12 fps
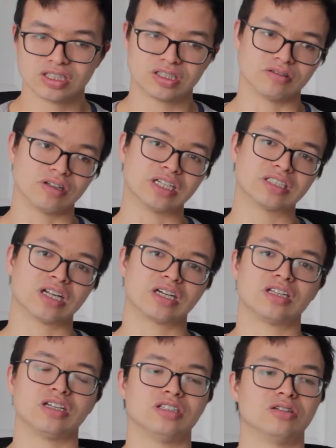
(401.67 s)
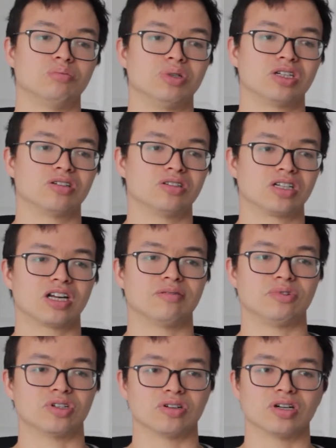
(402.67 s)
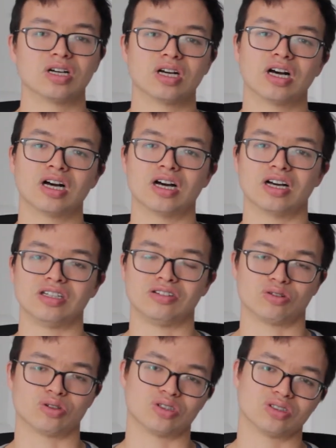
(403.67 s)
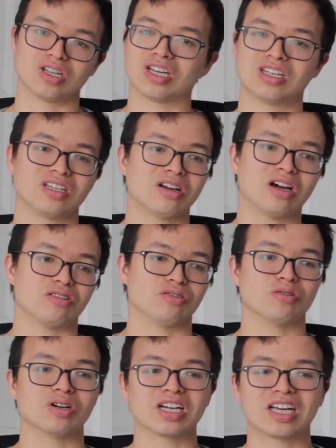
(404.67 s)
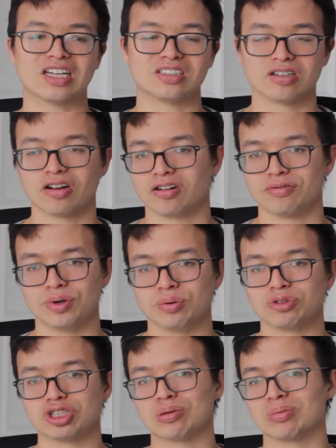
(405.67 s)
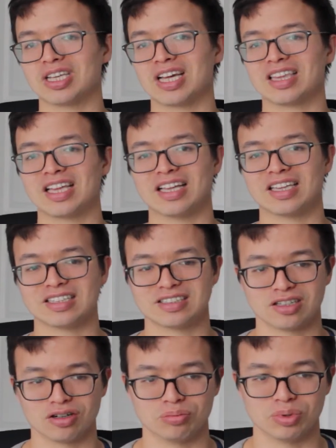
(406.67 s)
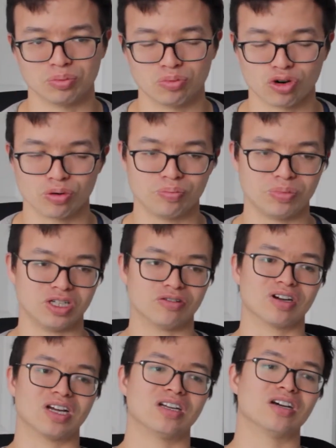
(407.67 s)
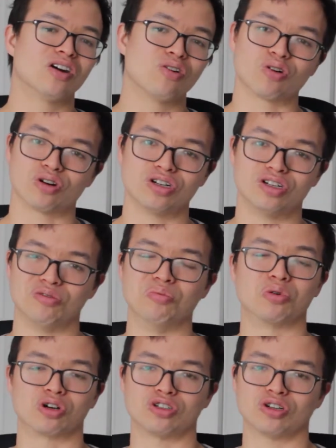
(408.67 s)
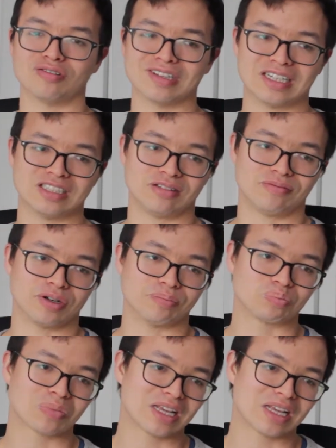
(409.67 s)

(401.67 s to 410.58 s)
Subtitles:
so less likely to appear in kind of your like, I don't know, a Castellari film or something like that. That's a little bit more B grade, or an Umberto Lenzi film.